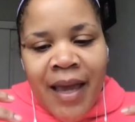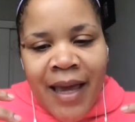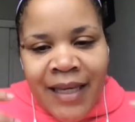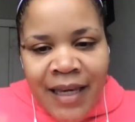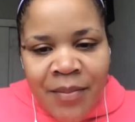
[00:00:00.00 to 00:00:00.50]
I
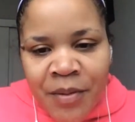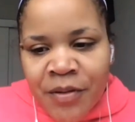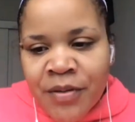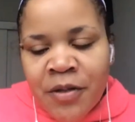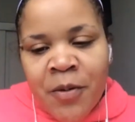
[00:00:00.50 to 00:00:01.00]
get Booker T.